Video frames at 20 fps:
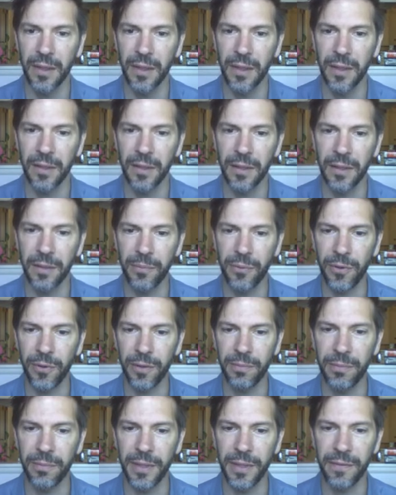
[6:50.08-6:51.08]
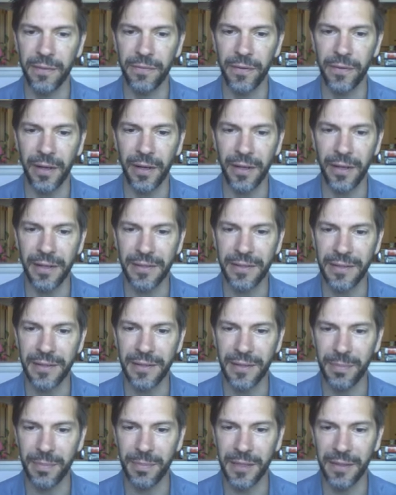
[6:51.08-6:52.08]
The important bit for us is
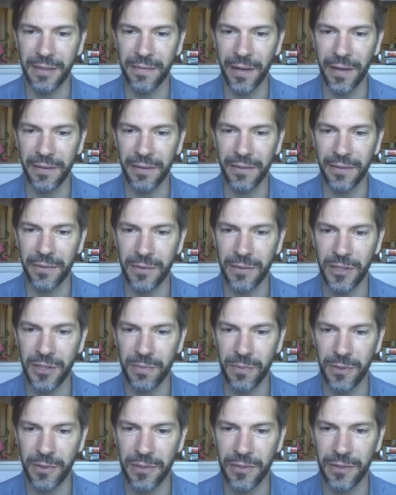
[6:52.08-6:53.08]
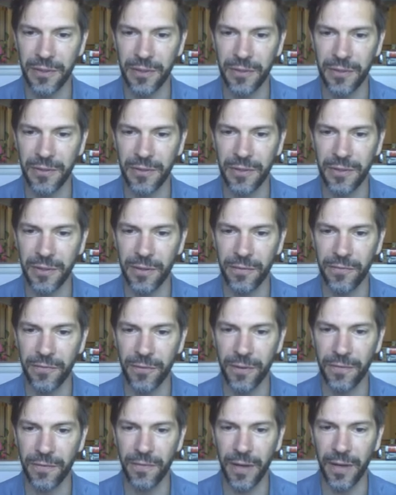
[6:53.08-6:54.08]
the p-value, which is
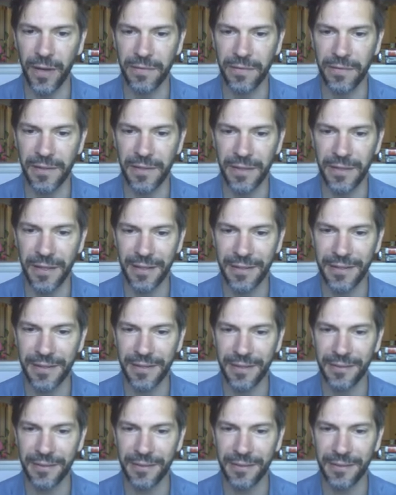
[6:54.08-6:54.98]
0.00456.